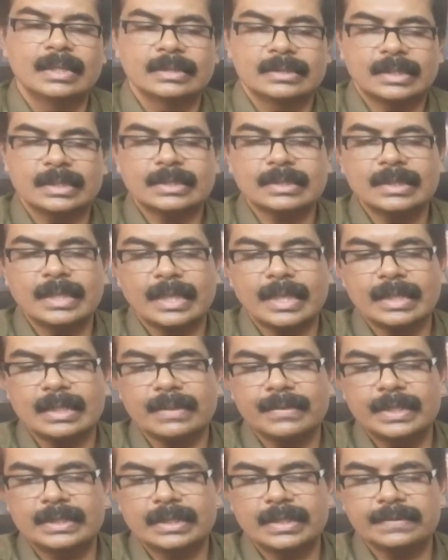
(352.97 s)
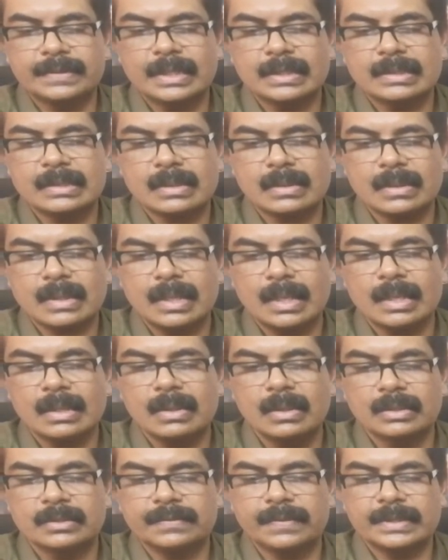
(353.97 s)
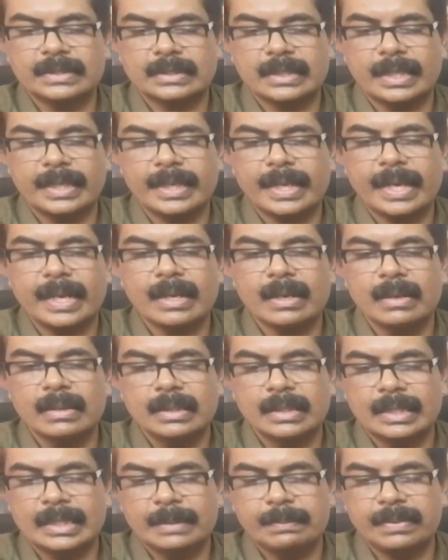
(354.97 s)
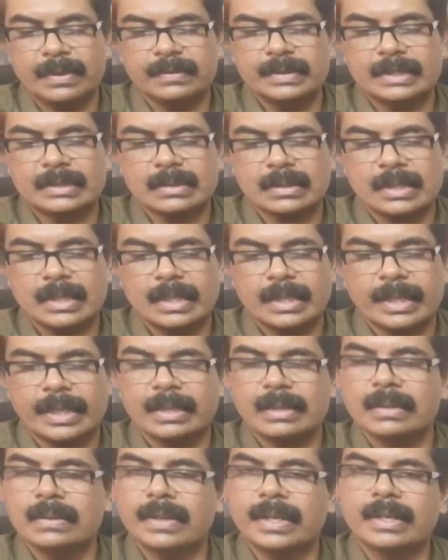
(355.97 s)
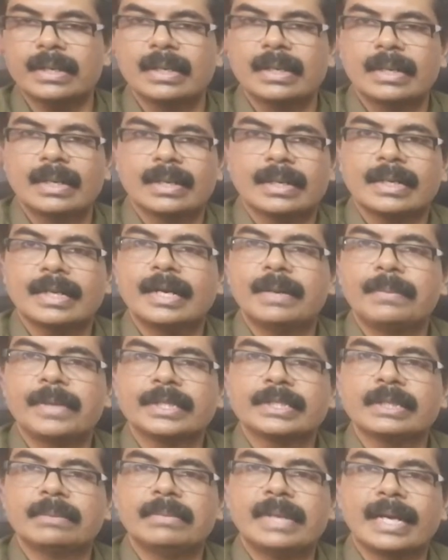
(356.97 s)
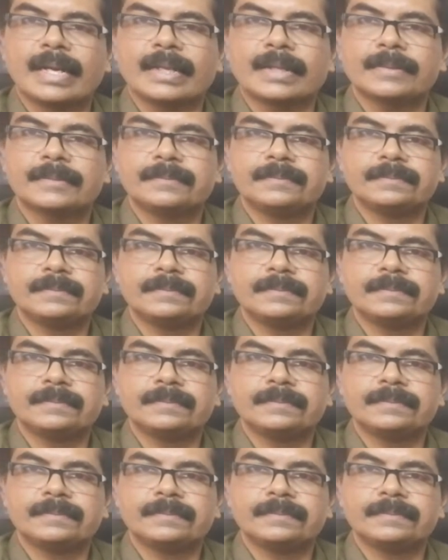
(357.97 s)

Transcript: such that otherwise if the trocar goes first, the tip of the trocar can go and damage the bag.